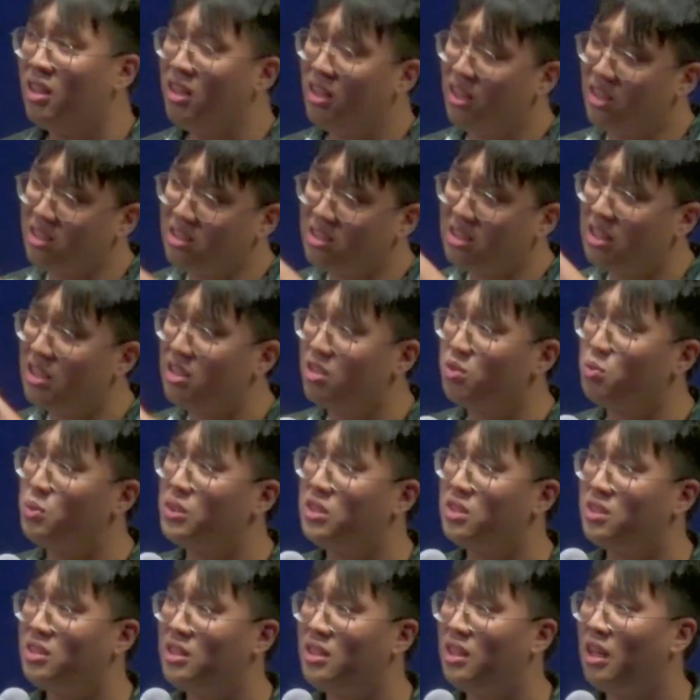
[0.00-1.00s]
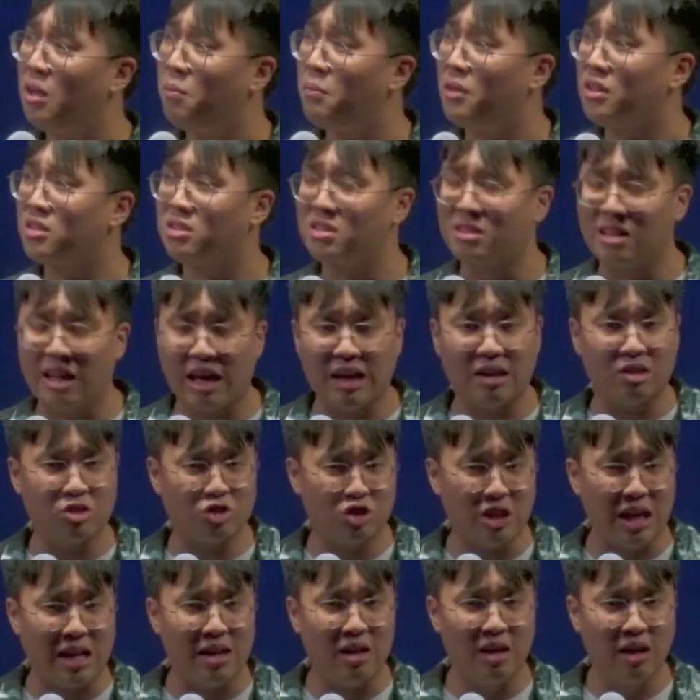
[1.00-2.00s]
is this. We see them as
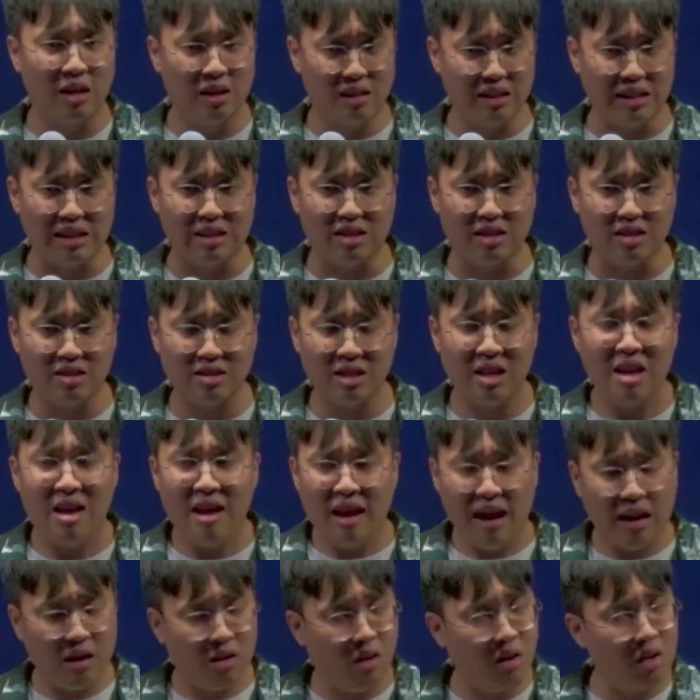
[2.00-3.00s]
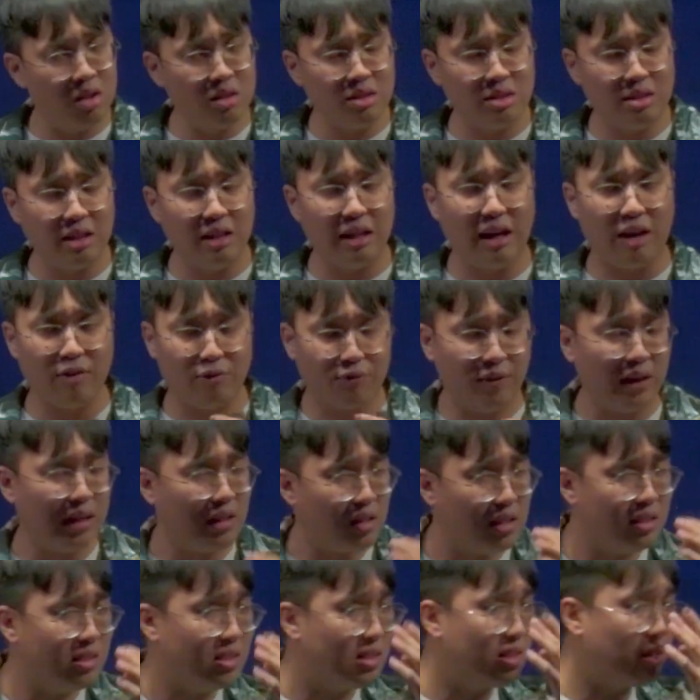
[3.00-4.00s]
next-gen leaders. And honestly, I find
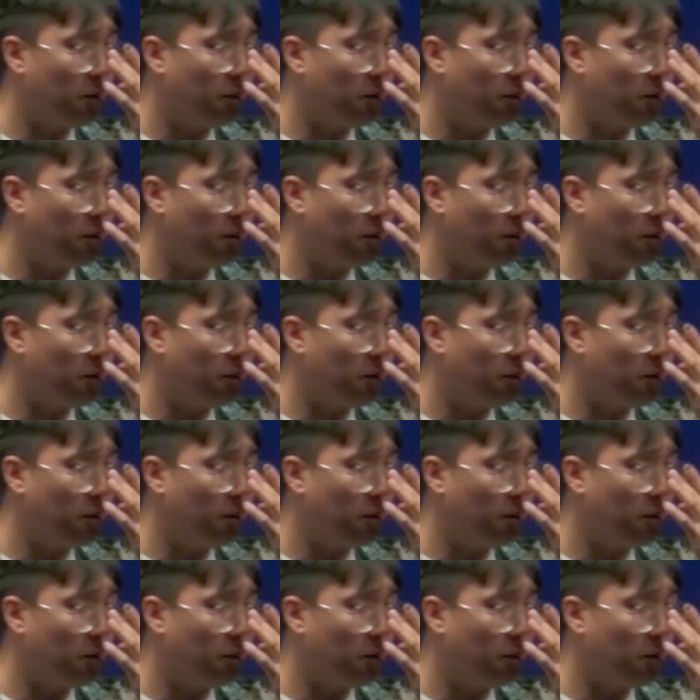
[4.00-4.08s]
this is a